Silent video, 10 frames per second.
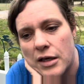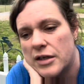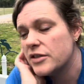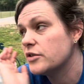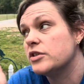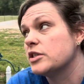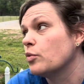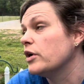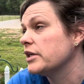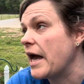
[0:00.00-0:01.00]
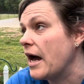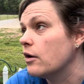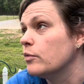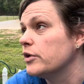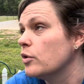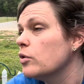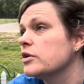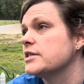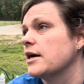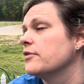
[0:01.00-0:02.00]
This is just one cow and one
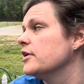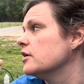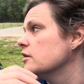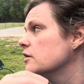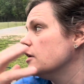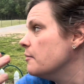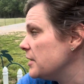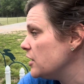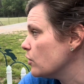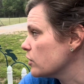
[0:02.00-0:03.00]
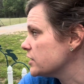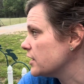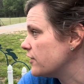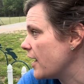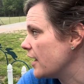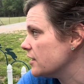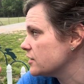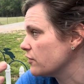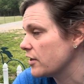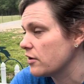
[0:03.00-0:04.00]
horse out there, a mini horse at that.
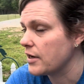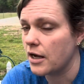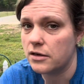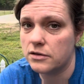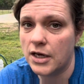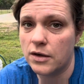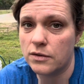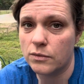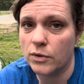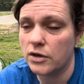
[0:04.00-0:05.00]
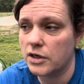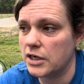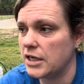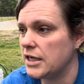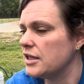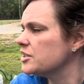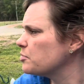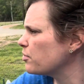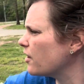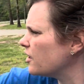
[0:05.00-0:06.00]
So they weren't going to eat. That's
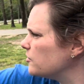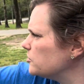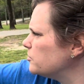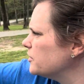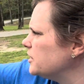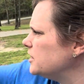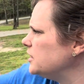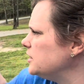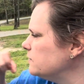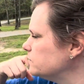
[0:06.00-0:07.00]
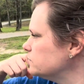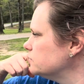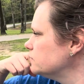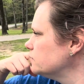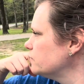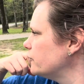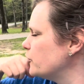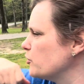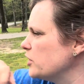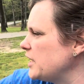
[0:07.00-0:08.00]
probably
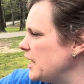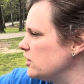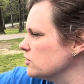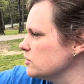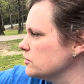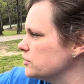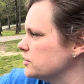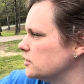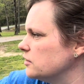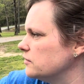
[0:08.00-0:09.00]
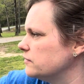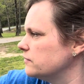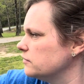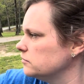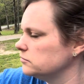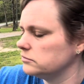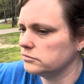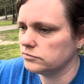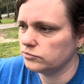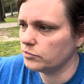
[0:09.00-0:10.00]
3 acres of
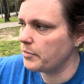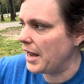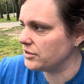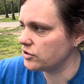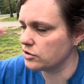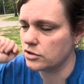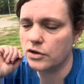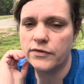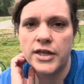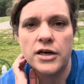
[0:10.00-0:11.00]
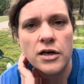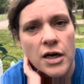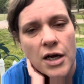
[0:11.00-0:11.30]
pasture over there.